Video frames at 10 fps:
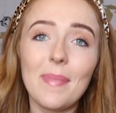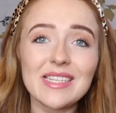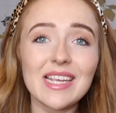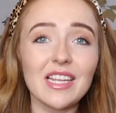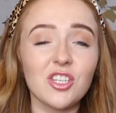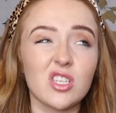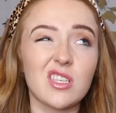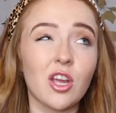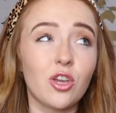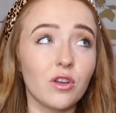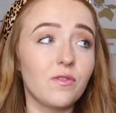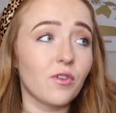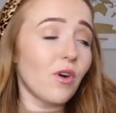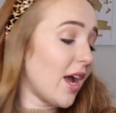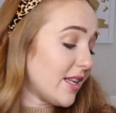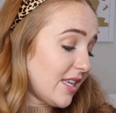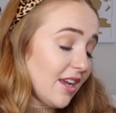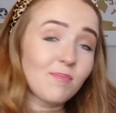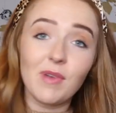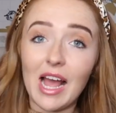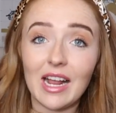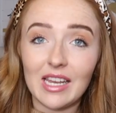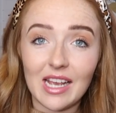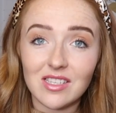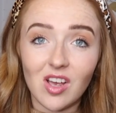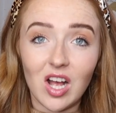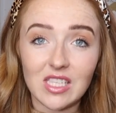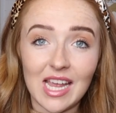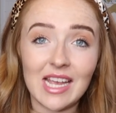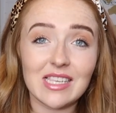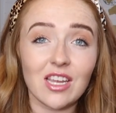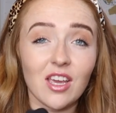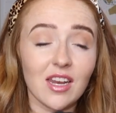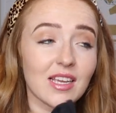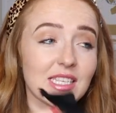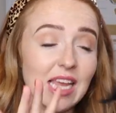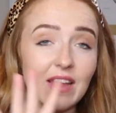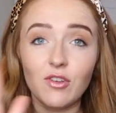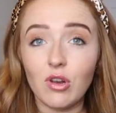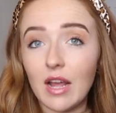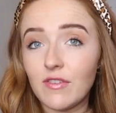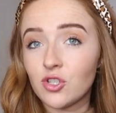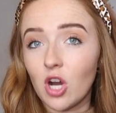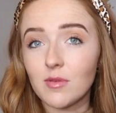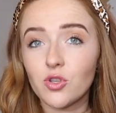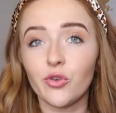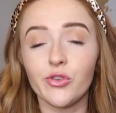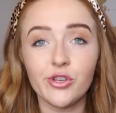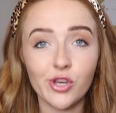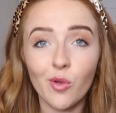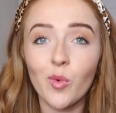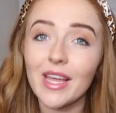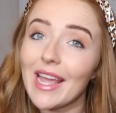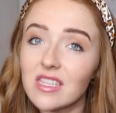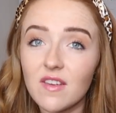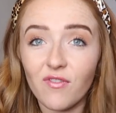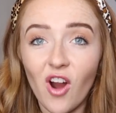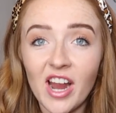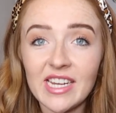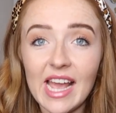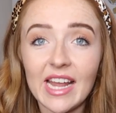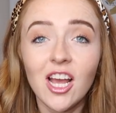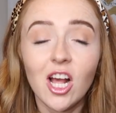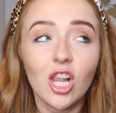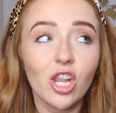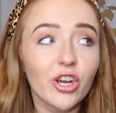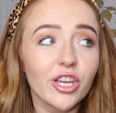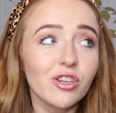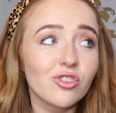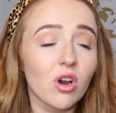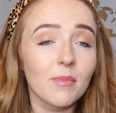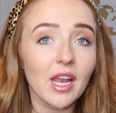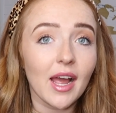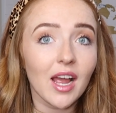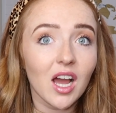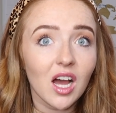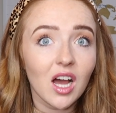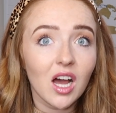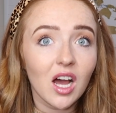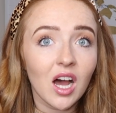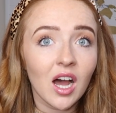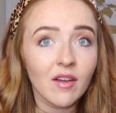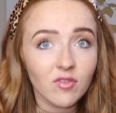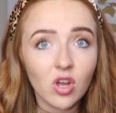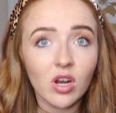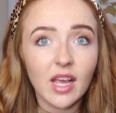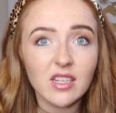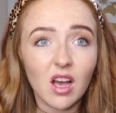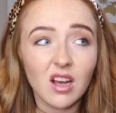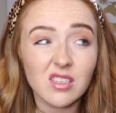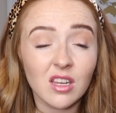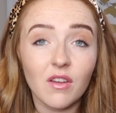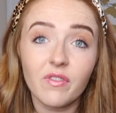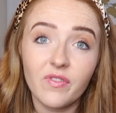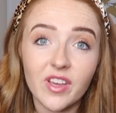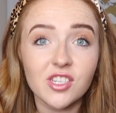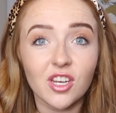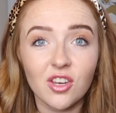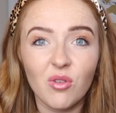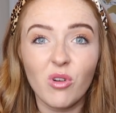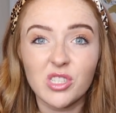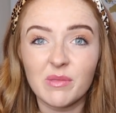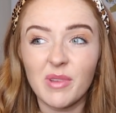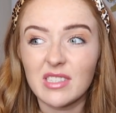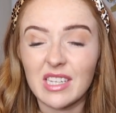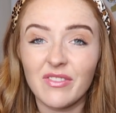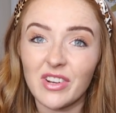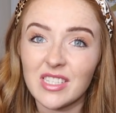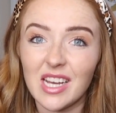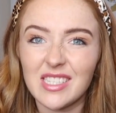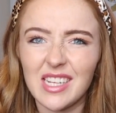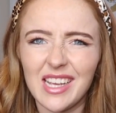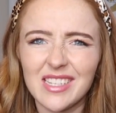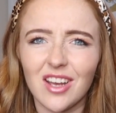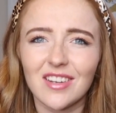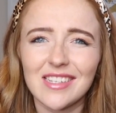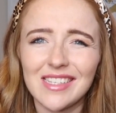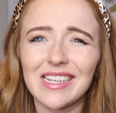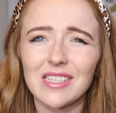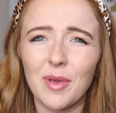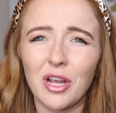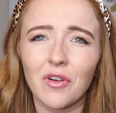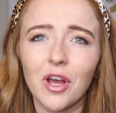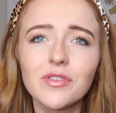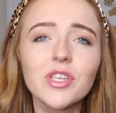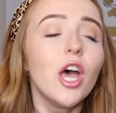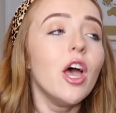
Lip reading: Basically just a good variety of black leotards is gonna save your life at drama school. You don't wanna get to Friday, look in your drawer and be like, I have no leotards, and go fishing in your washing basket for a dirty leotard, because that's a bit gross.